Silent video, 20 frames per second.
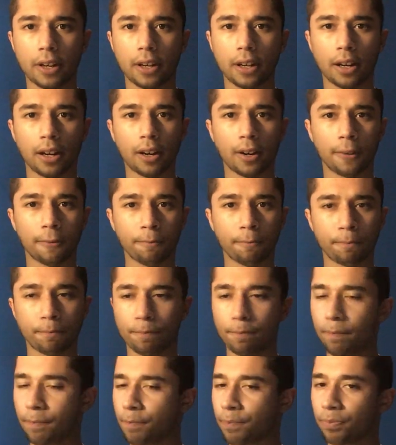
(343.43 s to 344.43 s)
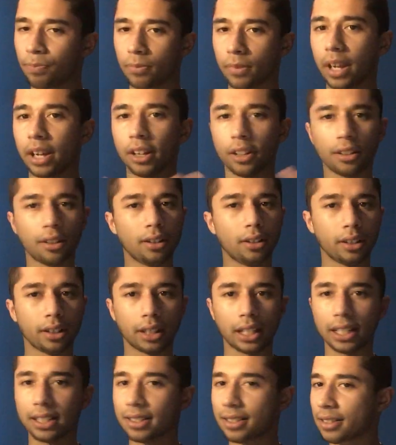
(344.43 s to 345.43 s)
Um, and
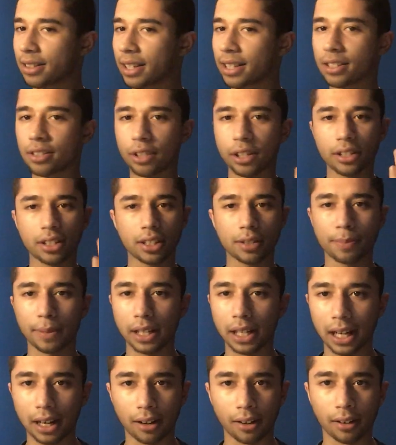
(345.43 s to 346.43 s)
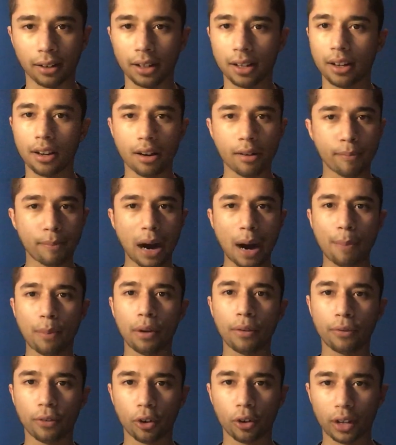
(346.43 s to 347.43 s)
this stresses me out.
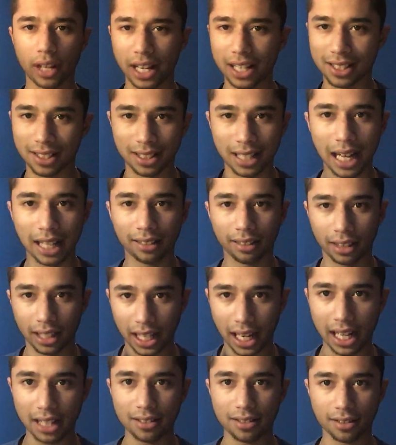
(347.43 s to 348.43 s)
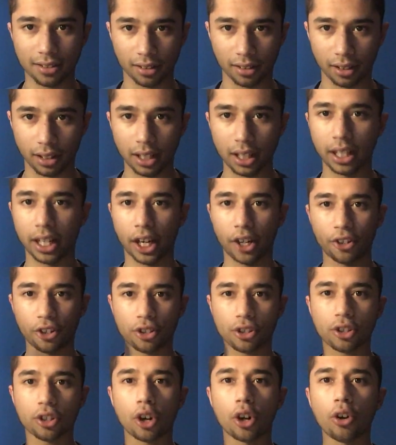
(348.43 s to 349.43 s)
Papa Fur is not the answer. You
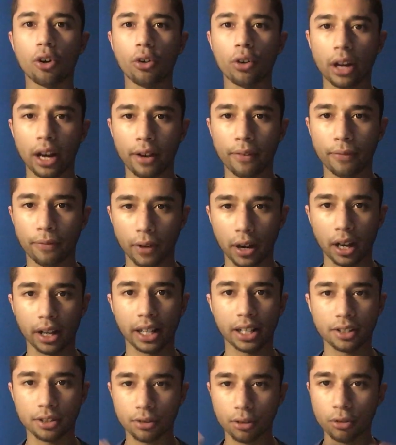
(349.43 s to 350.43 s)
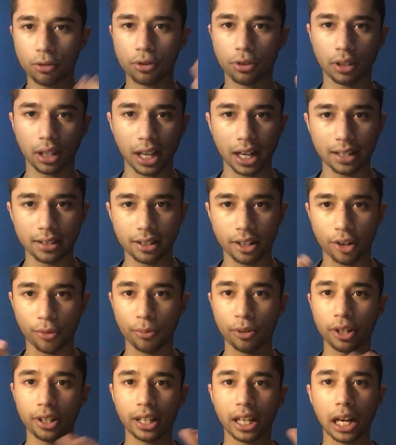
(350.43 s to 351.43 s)
just go have fun and socialize,
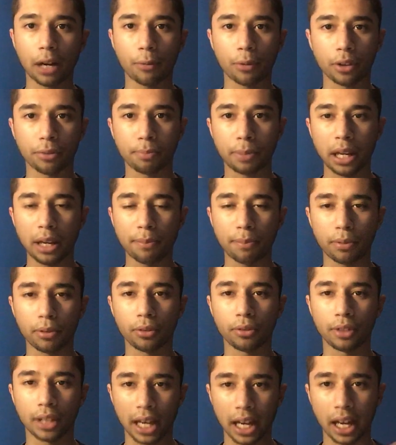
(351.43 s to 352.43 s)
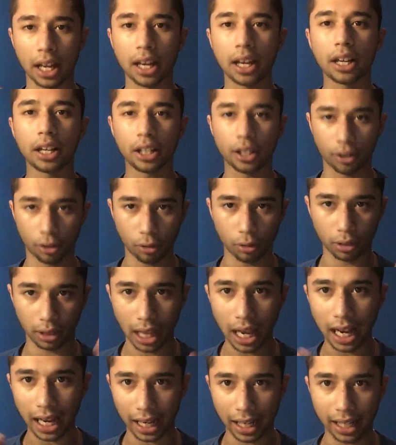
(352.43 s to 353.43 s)
communicate with people that you
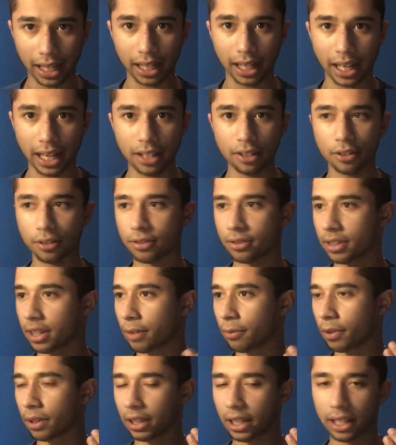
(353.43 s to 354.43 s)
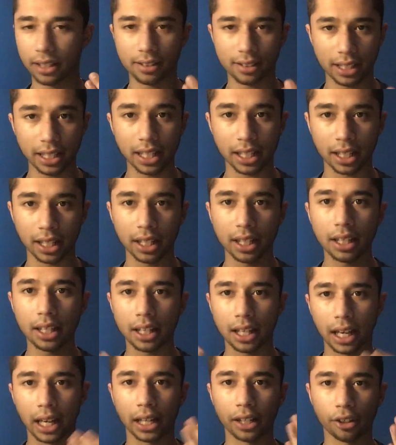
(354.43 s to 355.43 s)
like and interested in what they see,
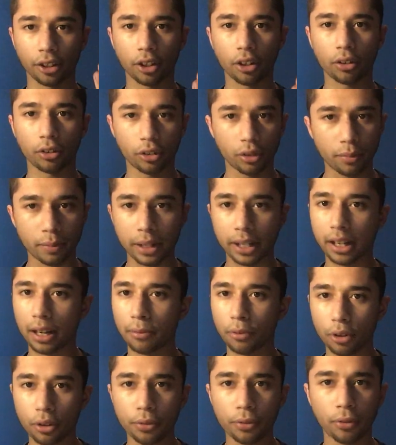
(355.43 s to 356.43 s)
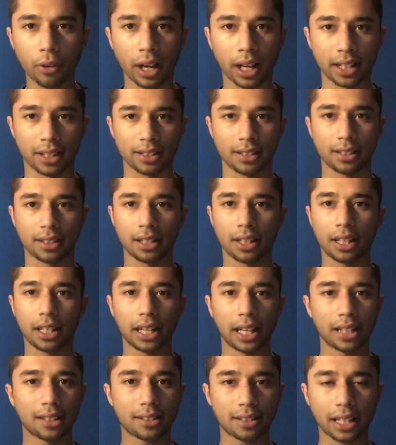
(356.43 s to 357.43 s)
and you become good friends.
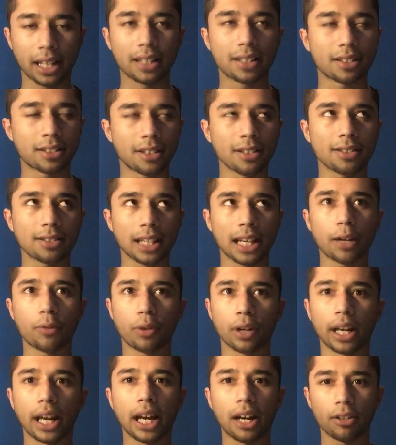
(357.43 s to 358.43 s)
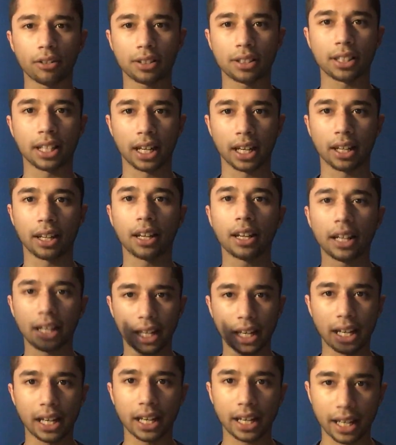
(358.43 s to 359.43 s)
It's just like what L said.
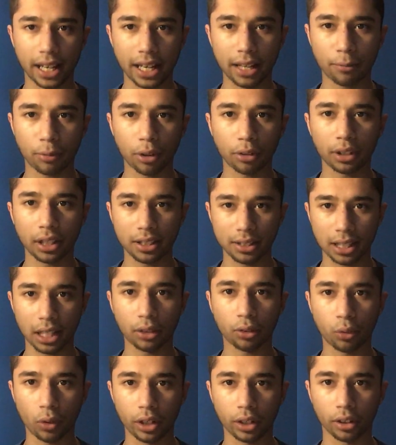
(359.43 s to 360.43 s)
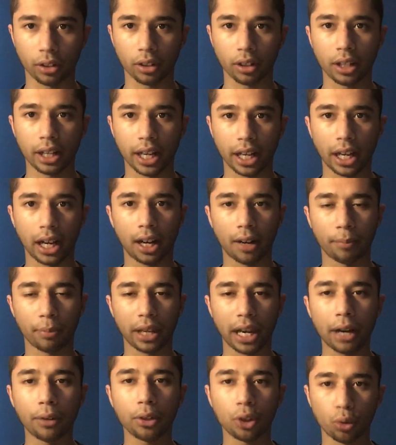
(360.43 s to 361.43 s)
He wrote this on Twitter.
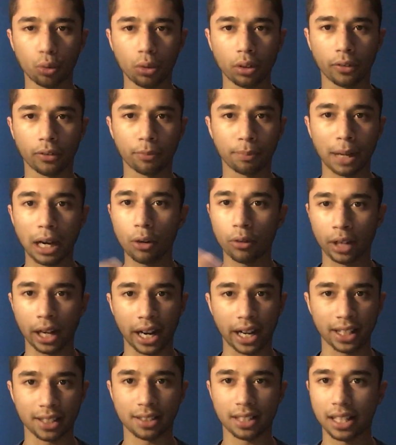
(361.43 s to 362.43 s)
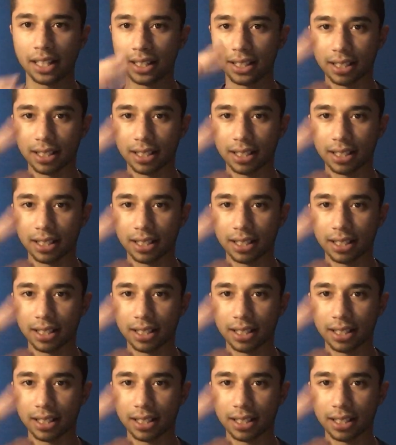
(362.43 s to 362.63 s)
L the Wolf, Bow Gods. He